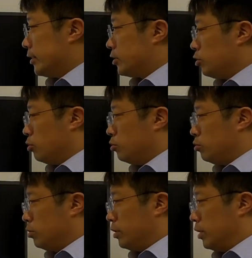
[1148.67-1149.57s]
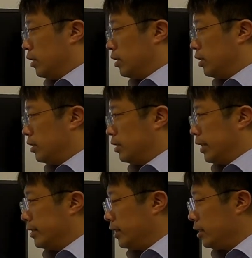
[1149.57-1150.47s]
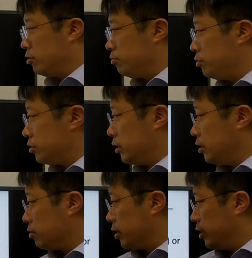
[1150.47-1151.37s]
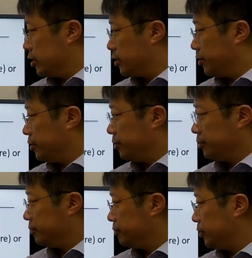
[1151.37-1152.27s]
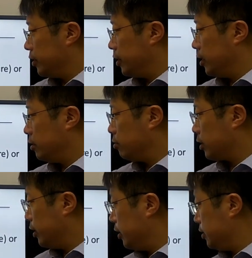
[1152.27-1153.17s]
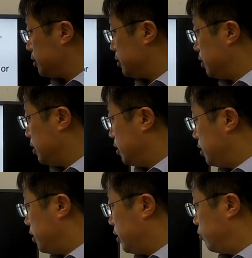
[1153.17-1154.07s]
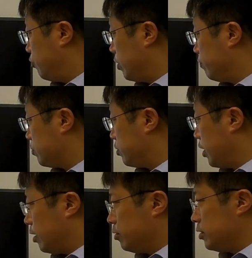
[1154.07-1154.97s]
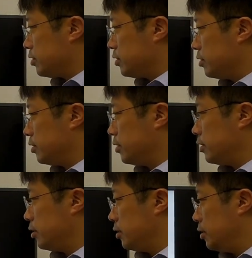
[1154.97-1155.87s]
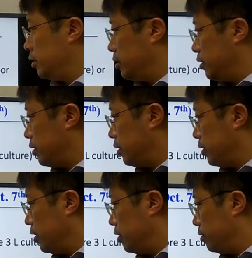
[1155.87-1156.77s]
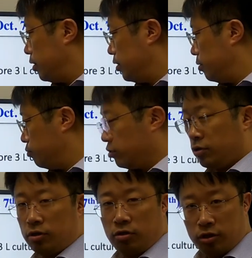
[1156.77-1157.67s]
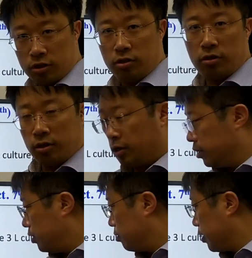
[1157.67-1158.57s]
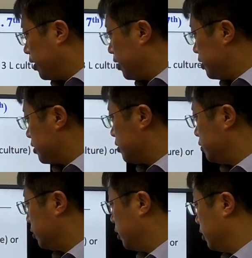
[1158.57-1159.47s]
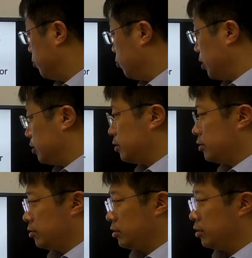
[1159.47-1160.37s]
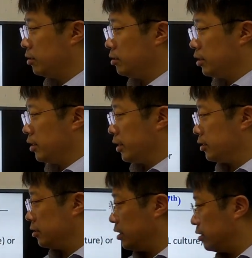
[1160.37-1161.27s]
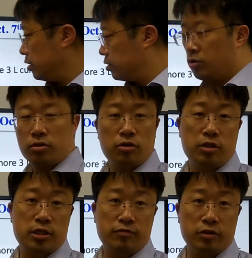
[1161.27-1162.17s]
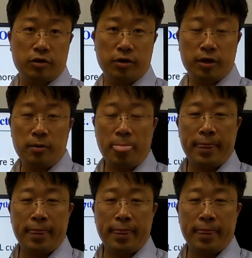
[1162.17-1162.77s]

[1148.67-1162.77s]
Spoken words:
So and then you put enterokinase there, and then enterokinase, and wait for 3 hours, and then put additional enterokinase and wait until at the 37 degree.